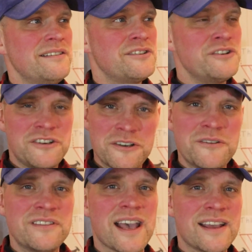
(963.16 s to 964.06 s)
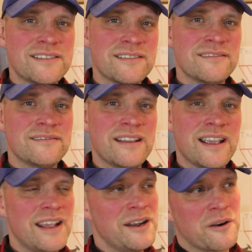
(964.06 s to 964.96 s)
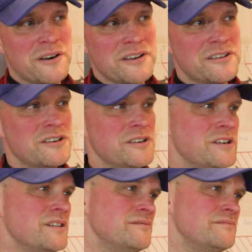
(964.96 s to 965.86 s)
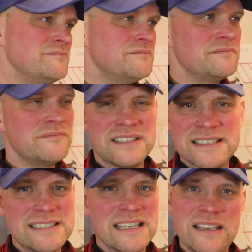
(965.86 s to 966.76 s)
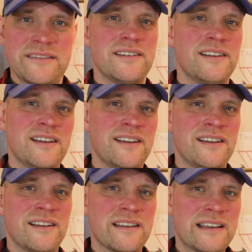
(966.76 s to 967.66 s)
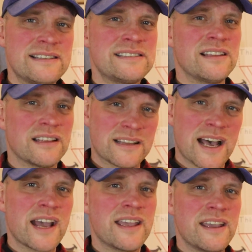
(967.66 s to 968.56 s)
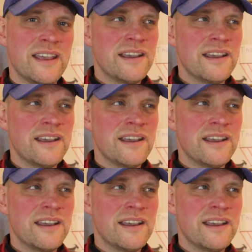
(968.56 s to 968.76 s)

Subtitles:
to do that in order to deceive. It's still a lie.